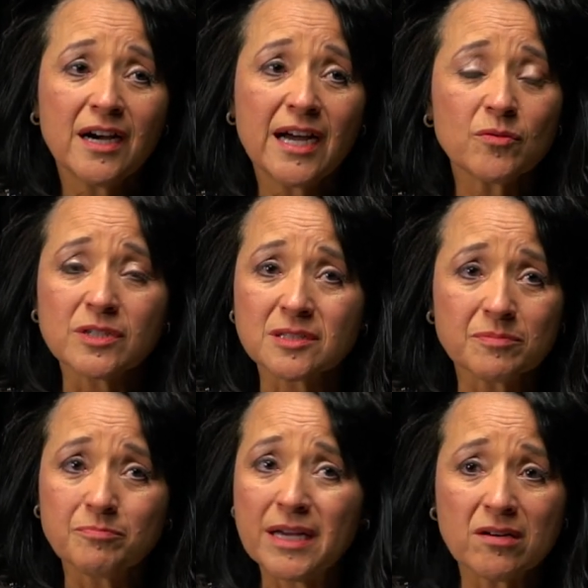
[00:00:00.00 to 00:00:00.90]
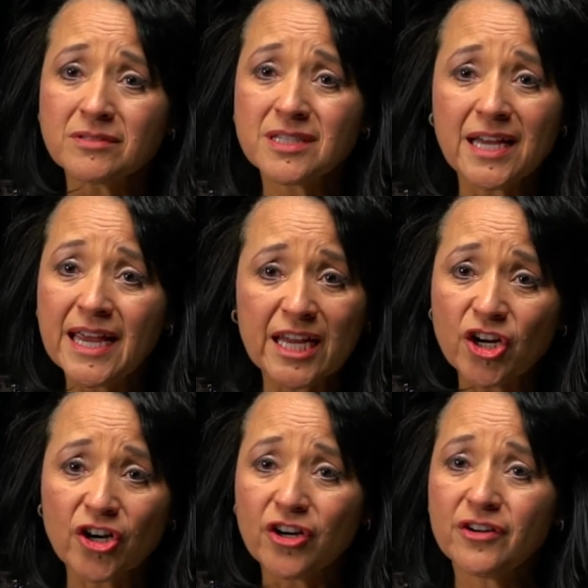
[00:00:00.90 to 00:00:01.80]
I was bound to
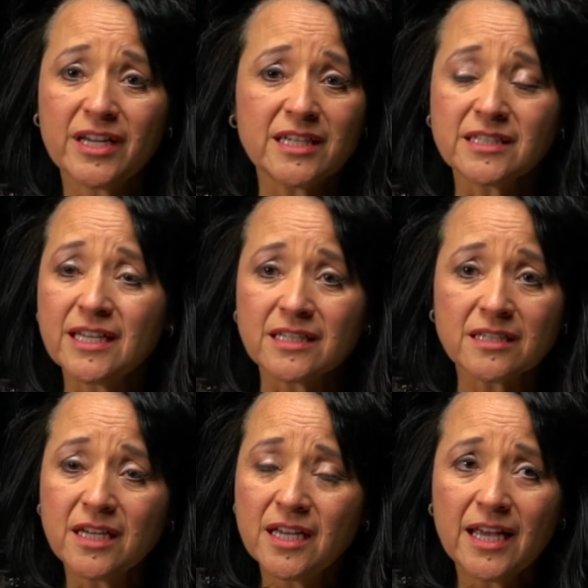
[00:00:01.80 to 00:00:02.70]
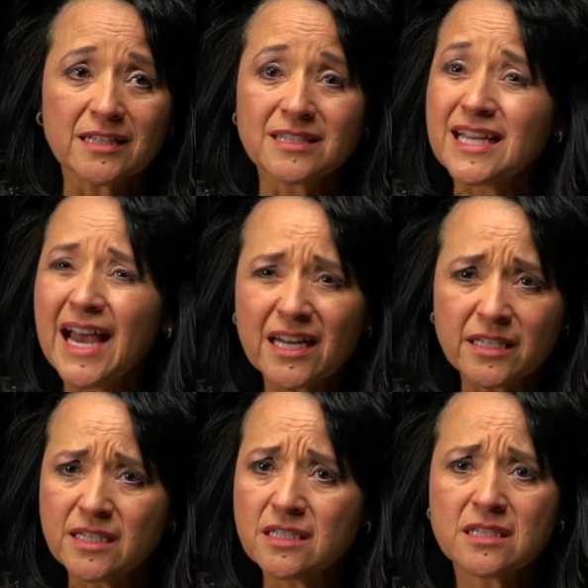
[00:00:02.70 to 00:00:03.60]
anger and, and, and
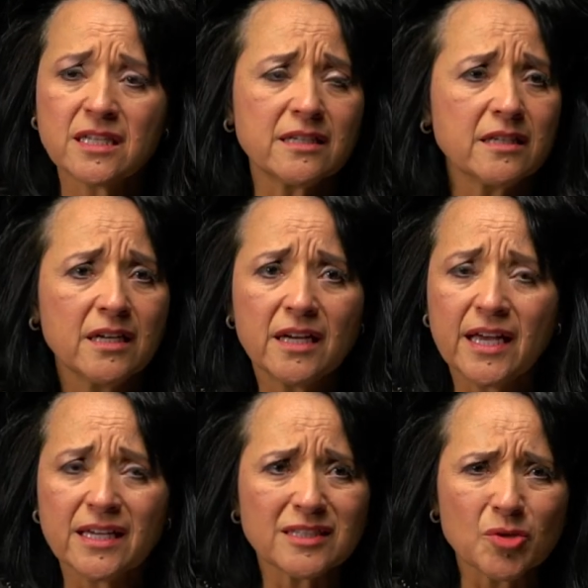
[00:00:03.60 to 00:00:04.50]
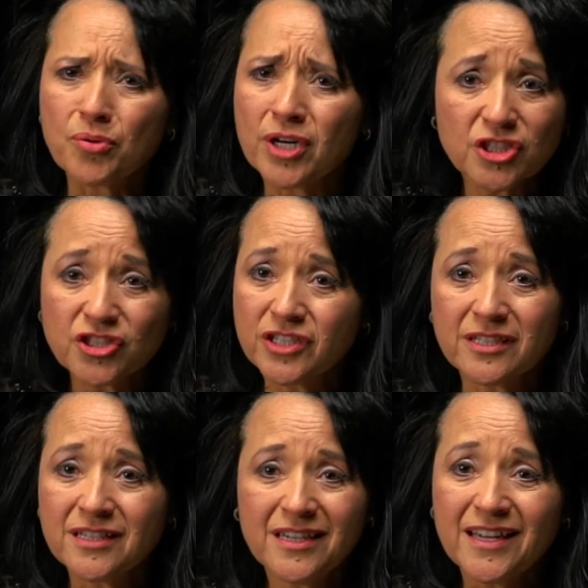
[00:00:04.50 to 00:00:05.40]
sadness and, and
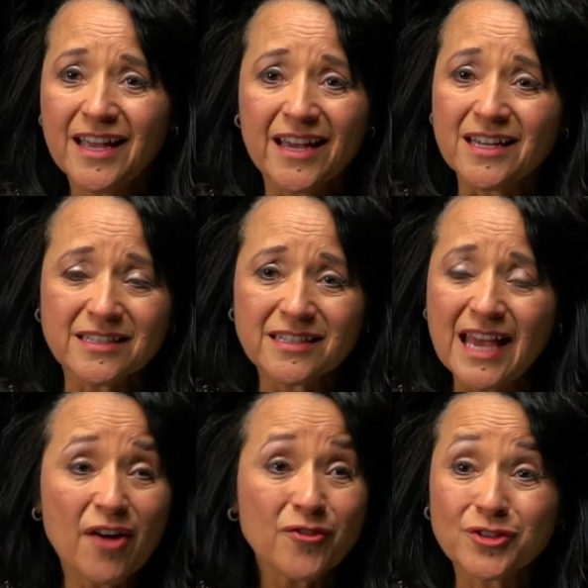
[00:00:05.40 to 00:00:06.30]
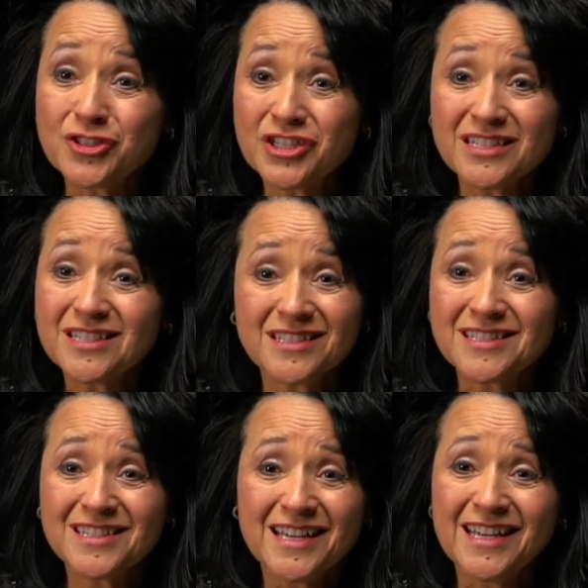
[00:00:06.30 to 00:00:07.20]
depression. And after
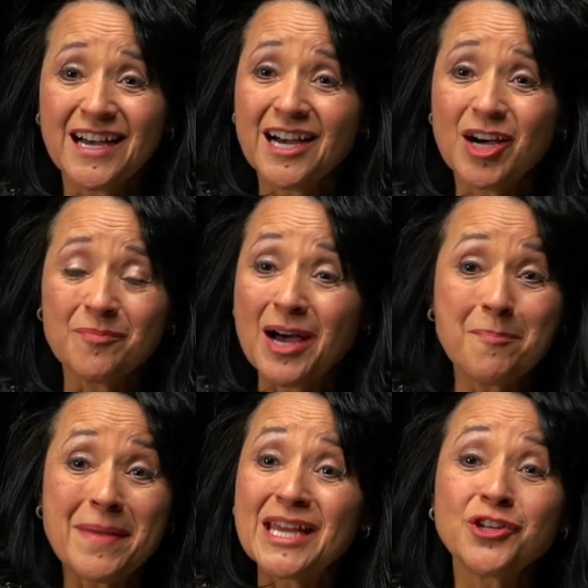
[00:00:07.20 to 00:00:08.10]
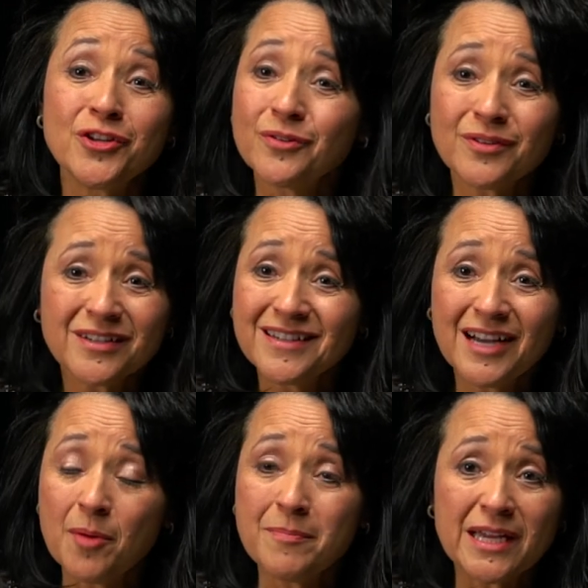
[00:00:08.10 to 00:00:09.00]
Jesus, um, I'm made new.
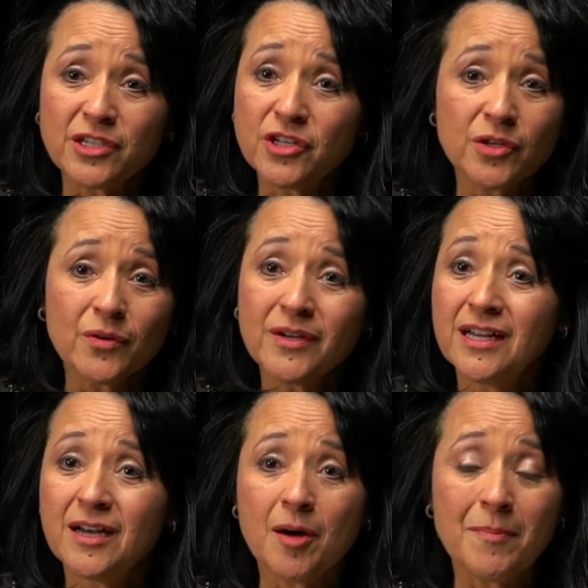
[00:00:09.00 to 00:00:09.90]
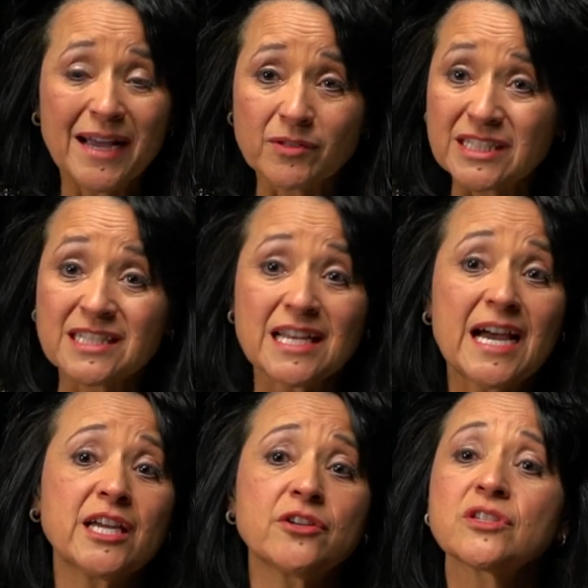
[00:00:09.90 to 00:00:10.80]
I'm made new. Uh, my
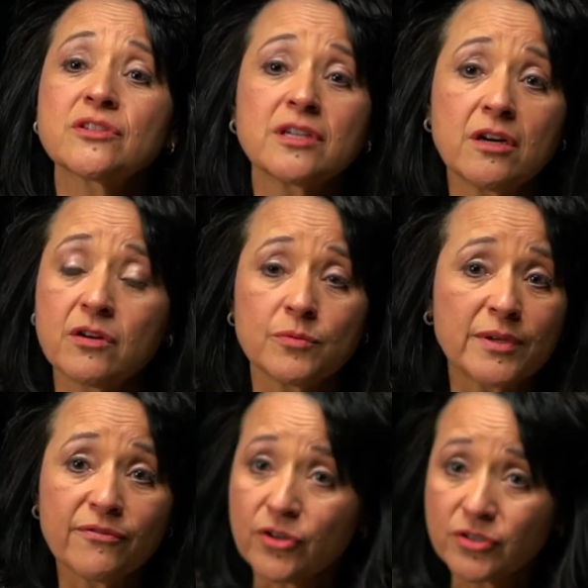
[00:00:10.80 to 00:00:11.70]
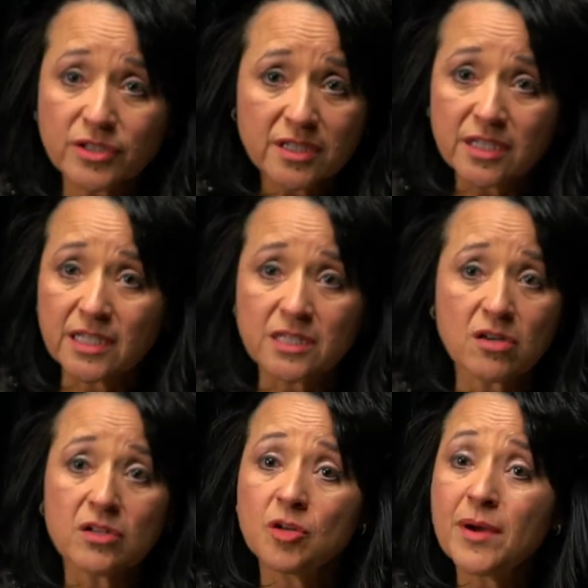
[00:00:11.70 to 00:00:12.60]
desires are reversed. It's
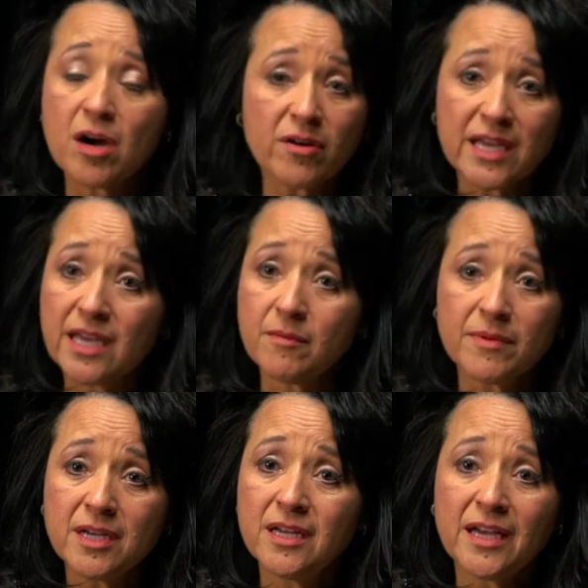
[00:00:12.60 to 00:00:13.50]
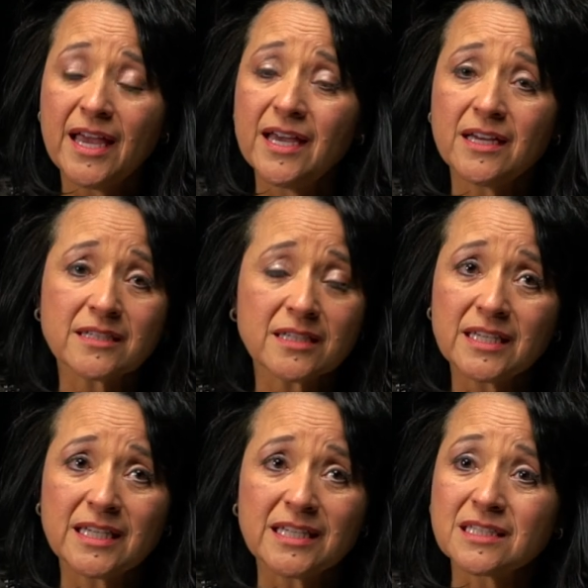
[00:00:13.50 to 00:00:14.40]
all about Him. And
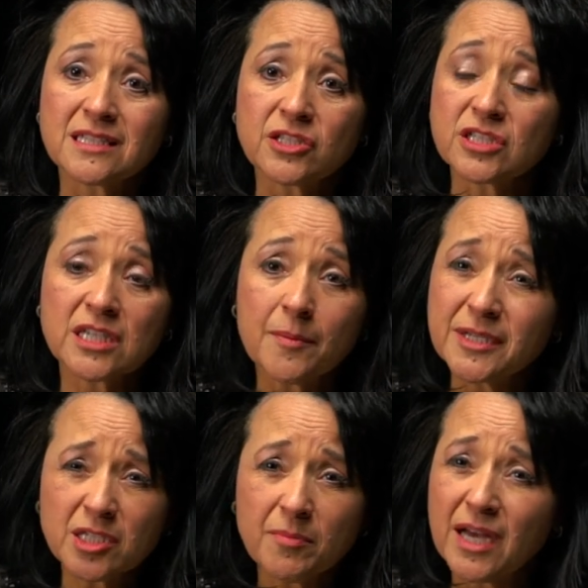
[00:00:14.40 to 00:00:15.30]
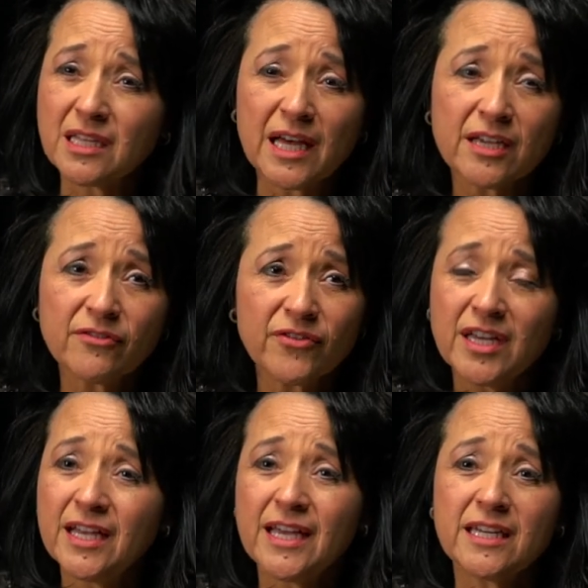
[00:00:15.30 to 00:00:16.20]
He has just come into my life
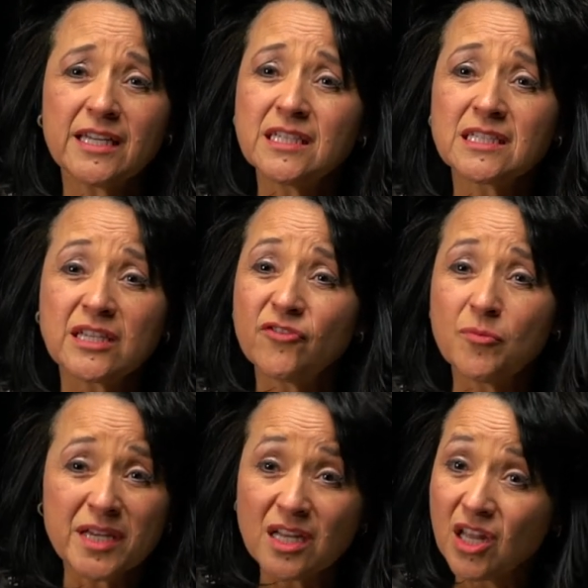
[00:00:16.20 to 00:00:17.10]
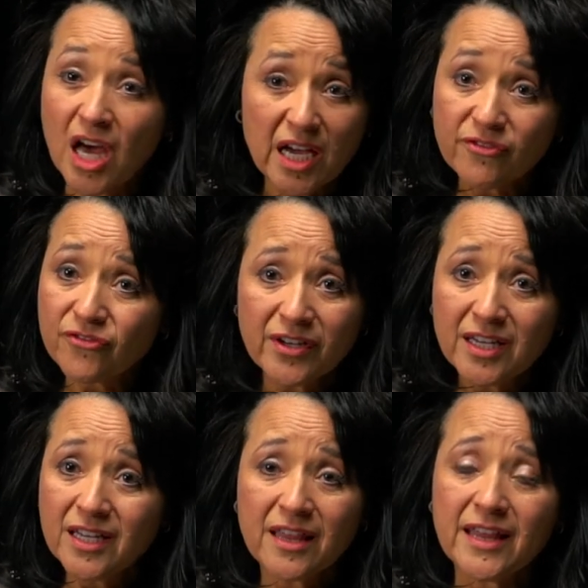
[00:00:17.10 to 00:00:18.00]
and He has given me a life
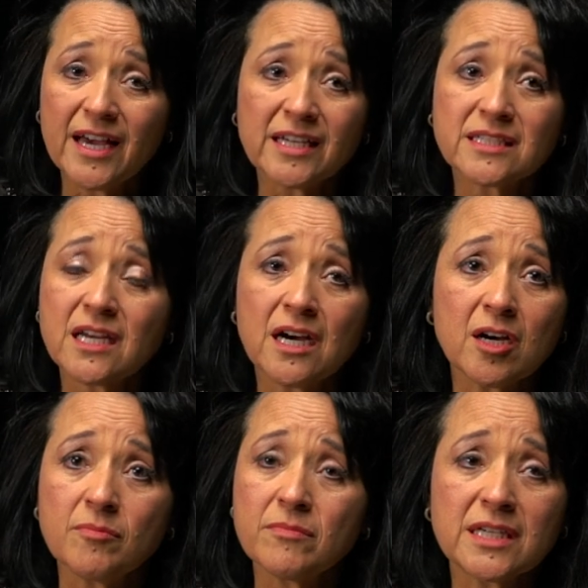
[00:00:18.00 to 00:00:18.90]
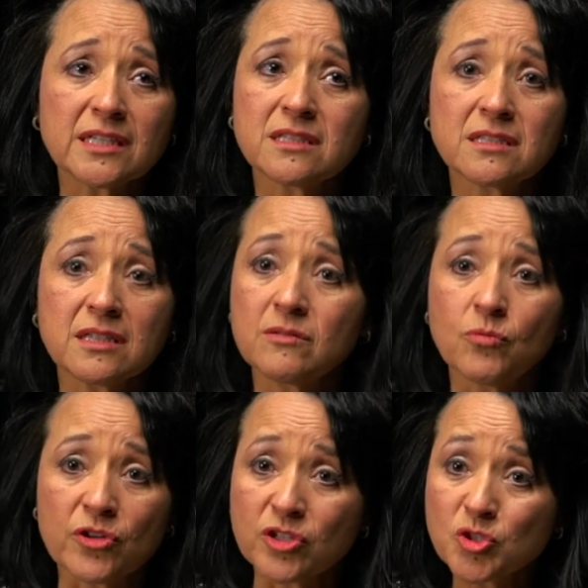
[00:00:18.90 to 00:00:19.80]
that um, it's
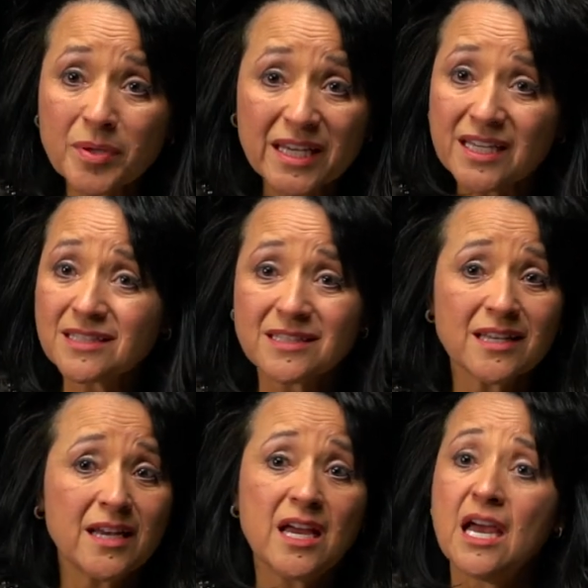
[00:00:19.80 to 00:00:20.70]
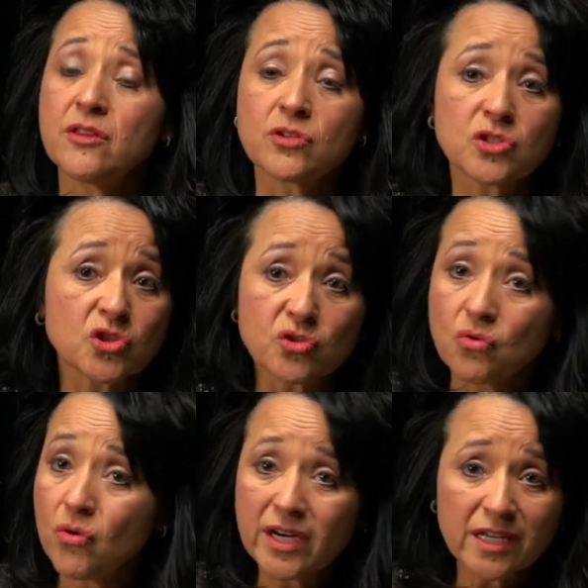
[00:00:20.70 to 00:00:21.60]
where there's peace and there's
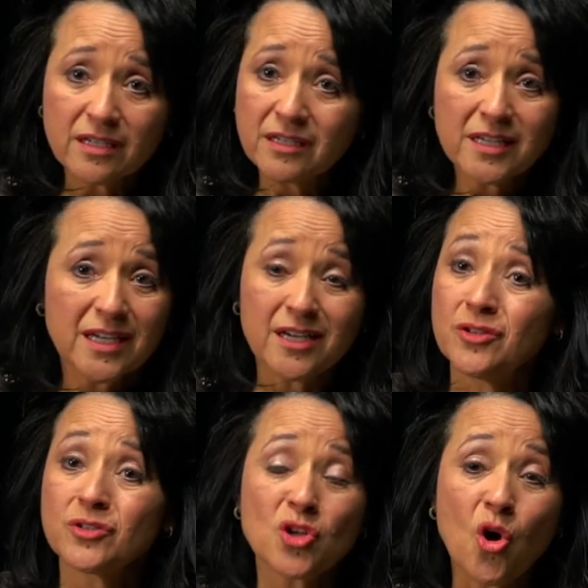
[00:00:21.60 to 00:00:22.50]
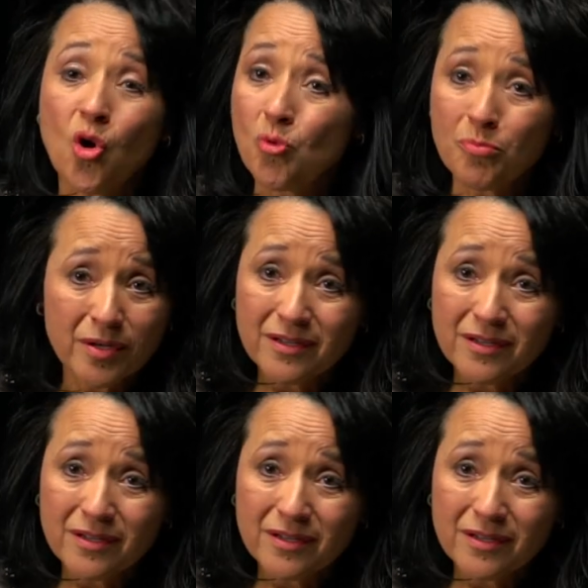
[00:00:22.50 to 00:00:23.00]
joy and there's hope